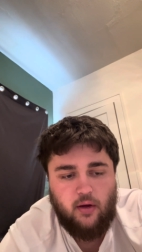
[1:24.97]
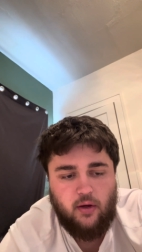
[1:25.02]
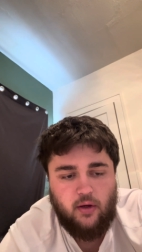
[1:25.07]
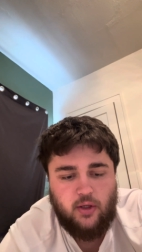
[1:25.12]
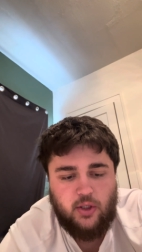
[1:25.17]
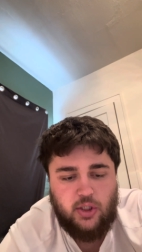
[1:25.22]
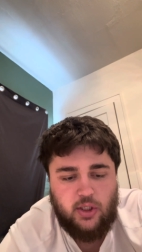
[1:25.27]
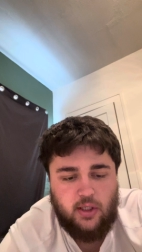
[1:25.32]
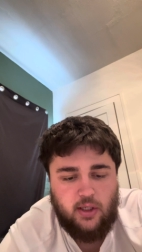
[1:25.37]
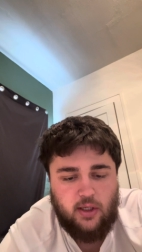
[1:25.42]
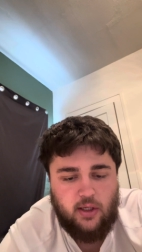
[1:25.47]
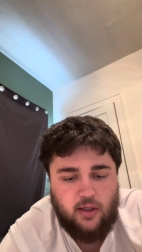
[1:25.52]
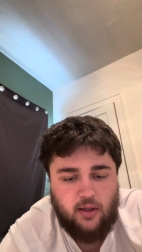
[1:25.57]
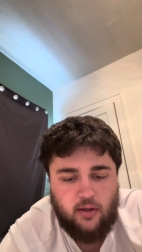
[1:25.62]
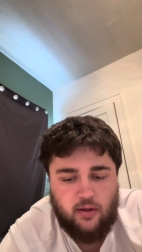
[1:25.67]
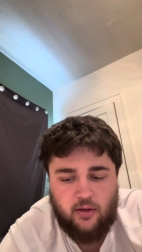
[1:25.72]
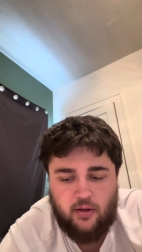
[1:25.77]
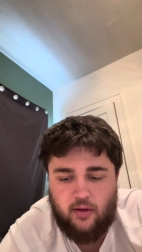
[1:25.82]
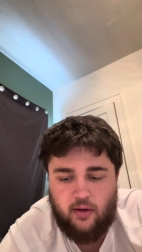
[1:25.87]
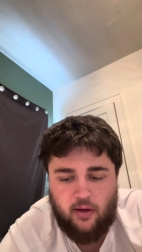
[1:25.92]
she
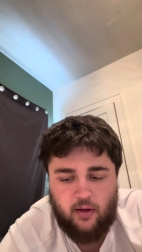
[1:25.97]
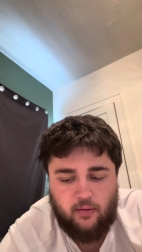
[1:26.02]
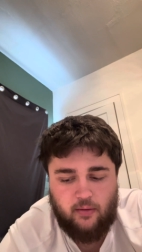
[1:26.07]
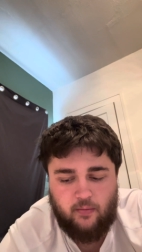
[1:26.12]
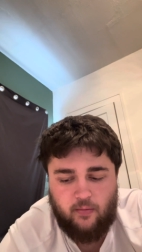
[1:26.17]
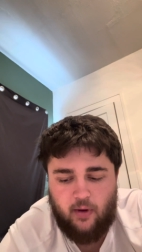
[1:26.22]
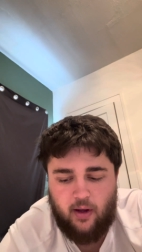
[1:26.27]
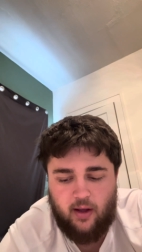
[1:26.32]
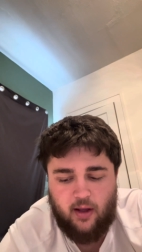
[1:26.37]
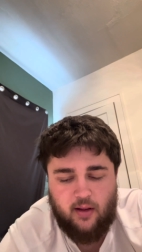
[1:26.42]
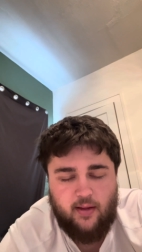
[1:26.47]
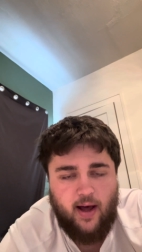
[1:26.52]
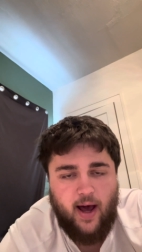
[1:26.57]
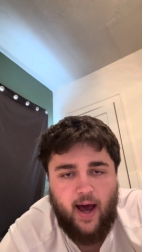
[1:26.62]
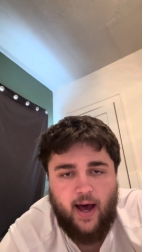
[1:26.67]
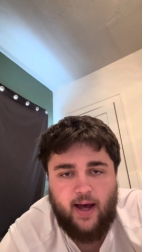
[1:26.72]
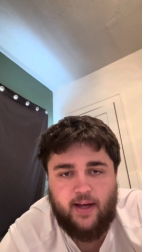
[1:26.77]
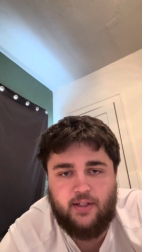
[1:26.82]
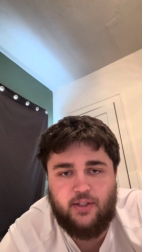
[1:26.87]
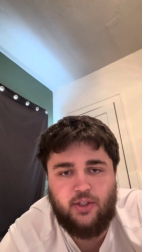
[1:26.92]
in
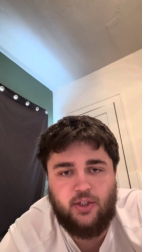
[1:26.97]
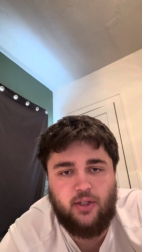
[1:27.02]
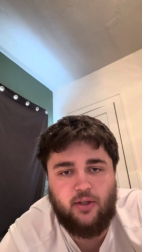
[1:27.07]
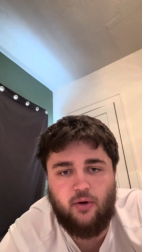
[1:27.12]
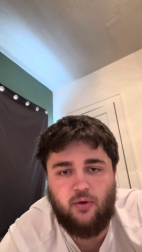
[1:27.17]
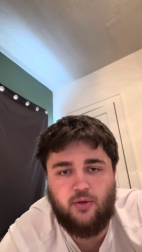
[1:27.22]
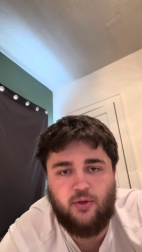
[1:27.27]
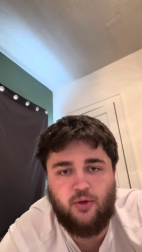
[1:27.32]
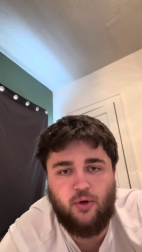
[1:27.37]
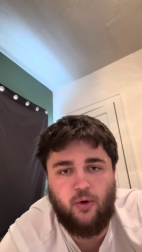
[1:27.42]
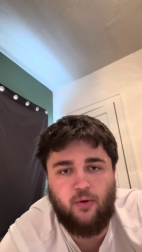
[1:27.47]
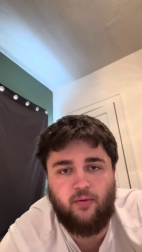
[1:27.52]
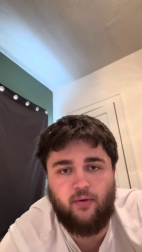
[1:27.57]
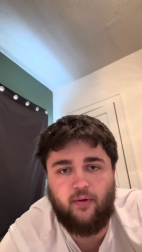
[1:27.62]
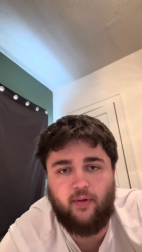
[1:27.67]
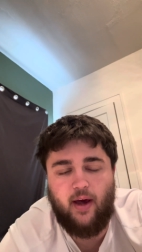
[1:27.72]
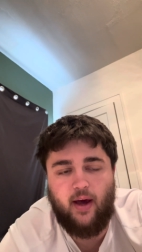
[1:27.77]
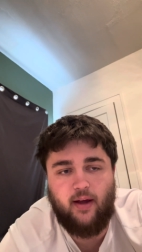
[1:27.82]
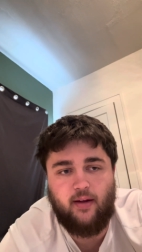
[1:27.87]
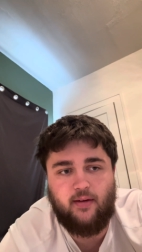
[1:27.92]
class, she goes over
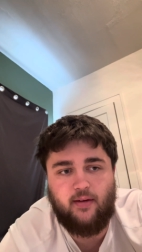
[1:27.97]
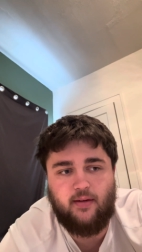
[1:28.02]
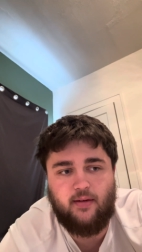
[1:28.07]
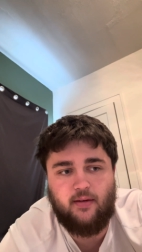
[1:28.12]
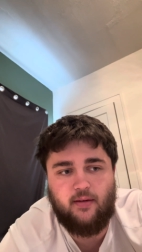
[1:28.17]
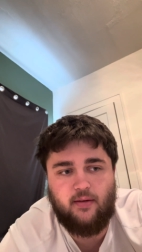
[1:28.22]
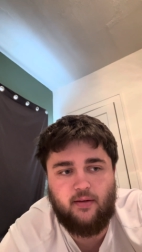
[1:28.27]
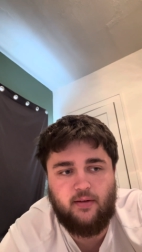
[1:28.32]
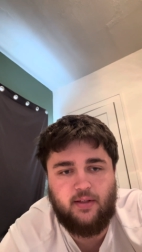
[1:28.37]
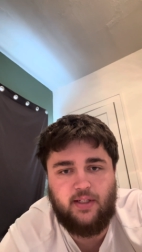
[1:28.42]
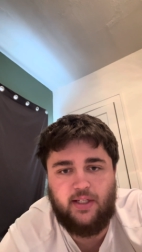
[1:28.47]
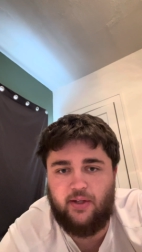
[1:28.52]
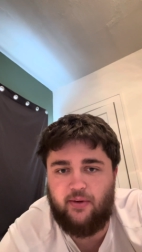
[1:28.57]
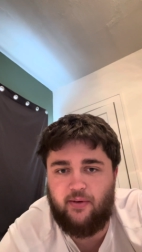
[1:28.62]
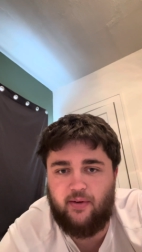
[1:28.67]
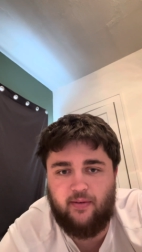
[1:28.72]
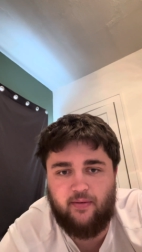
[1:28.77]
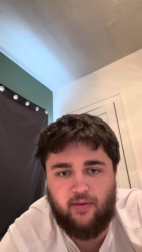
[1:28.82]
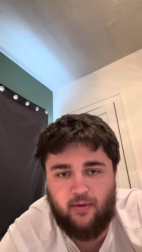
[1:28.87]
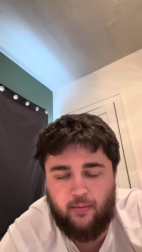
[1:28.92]
that
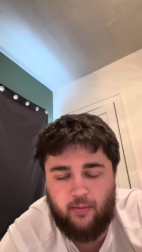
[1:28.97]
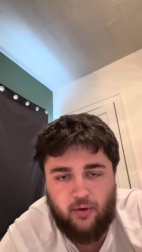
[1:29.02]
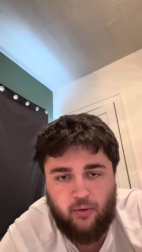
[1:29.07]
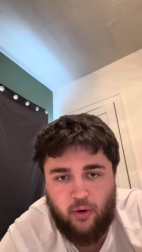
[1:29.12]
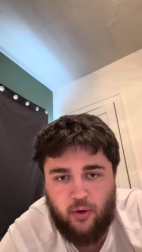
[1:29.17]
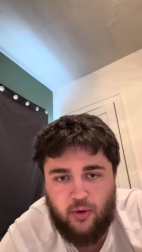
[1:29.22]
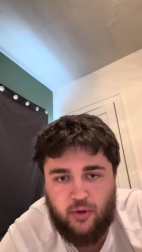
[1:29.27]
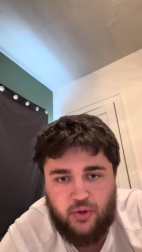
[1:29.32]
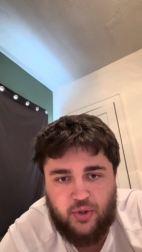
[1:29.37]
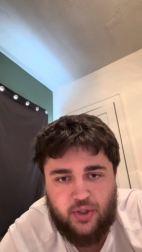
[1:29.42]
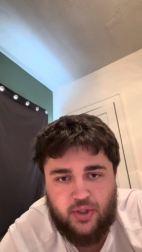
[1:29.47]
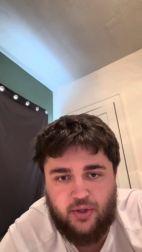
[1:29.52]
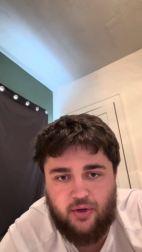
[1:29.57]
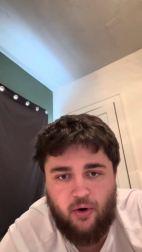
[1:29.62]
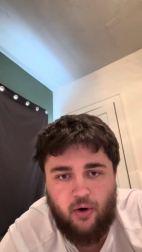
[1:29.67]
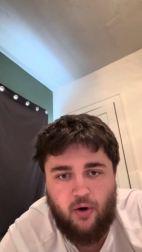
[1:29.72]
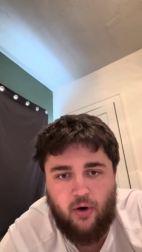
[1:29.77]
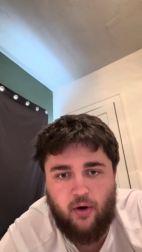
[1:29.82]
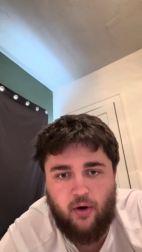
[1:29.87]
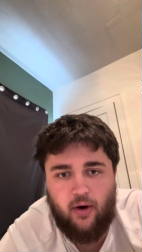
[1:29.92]
stealing from the grocery
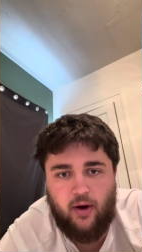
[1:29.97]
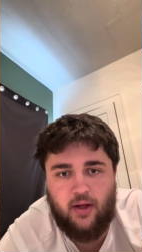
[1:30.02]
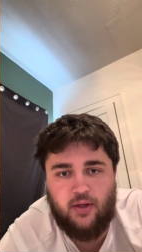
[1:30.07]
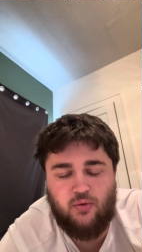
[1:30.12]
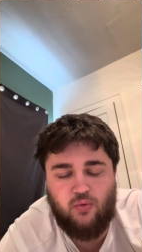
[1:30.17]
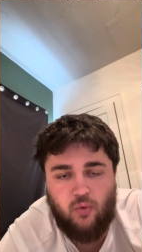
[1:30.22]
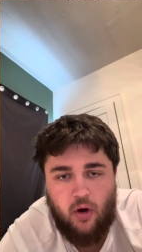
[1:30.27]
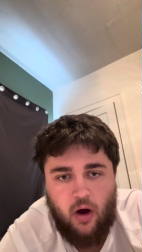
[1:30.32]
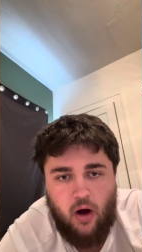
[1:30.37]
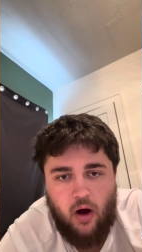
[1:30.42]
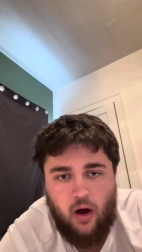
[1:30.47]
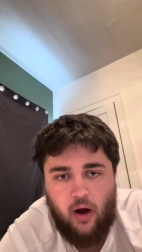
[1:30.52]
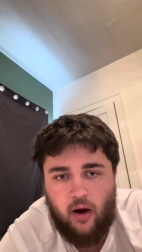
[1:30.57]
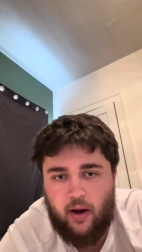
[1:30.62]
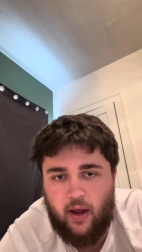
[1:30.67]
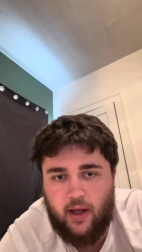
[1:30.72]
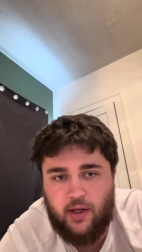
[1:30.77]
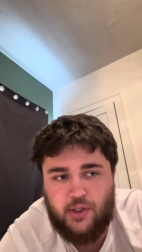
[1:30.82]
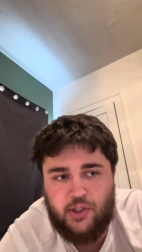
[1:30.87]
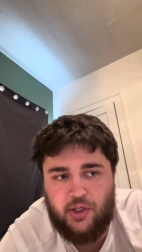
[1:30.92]
store is wrong
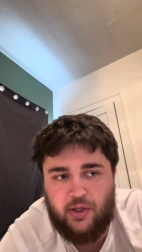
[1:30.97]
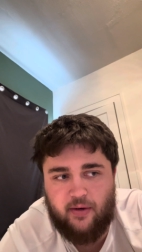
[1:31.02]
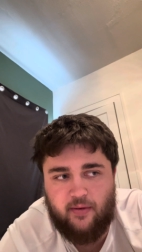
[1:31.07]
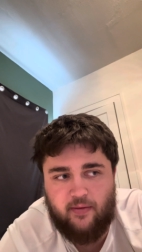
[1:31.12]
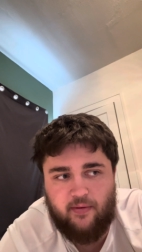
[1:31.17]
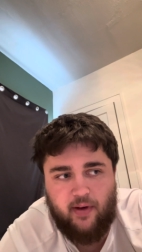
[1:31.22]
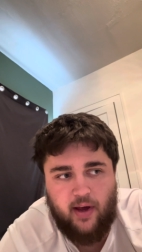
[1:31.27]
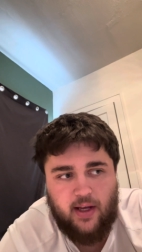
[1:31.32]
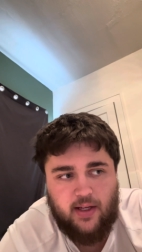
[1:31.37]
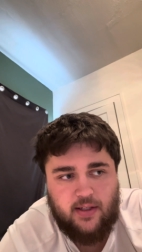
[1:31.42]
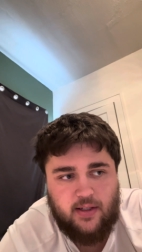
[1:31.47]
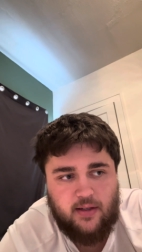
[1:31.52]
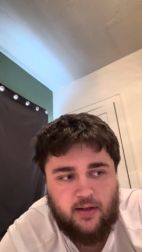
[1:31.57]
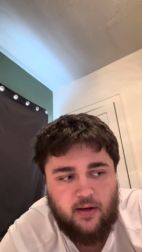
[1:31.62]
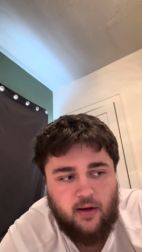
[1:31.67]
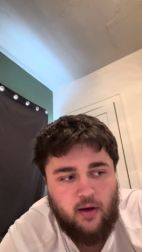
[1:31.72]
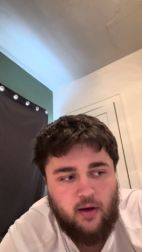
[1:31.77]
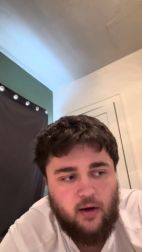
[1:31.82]
and she could face